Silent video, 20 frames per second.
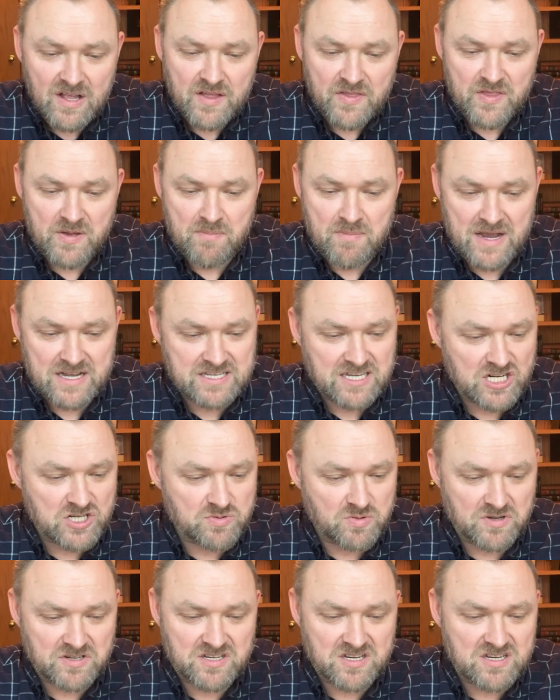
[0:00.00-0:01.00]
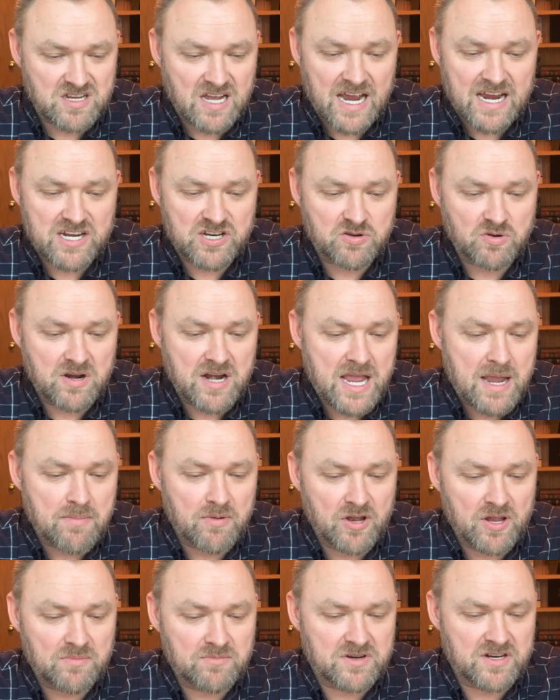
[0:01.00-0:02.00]
The message was designed to
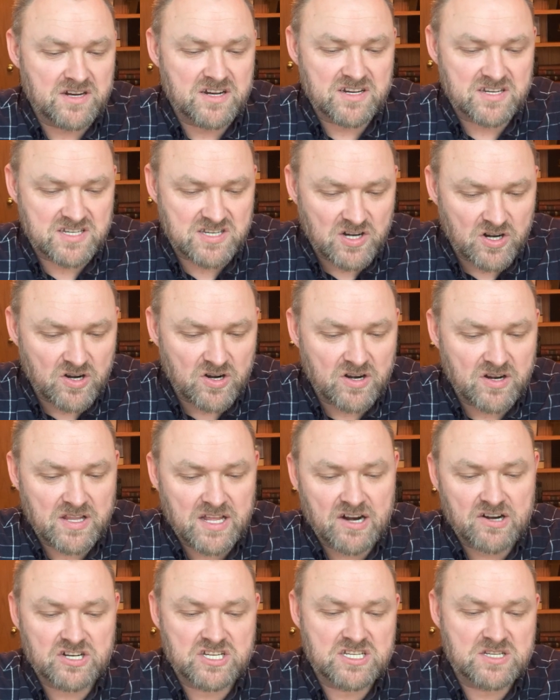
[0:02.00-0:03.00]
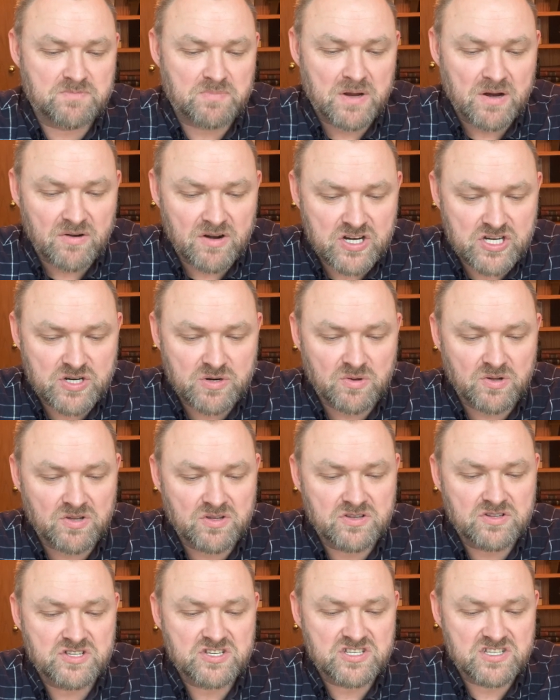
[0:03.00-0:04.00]
enable them to discern their
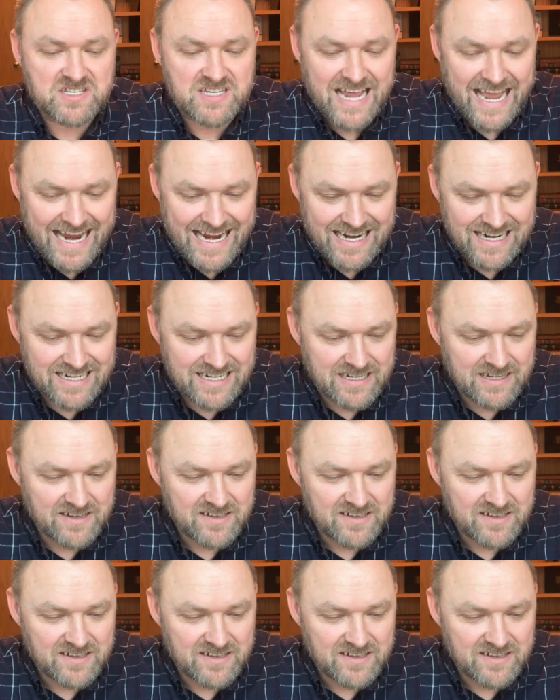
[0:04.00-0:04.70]
spiritual state.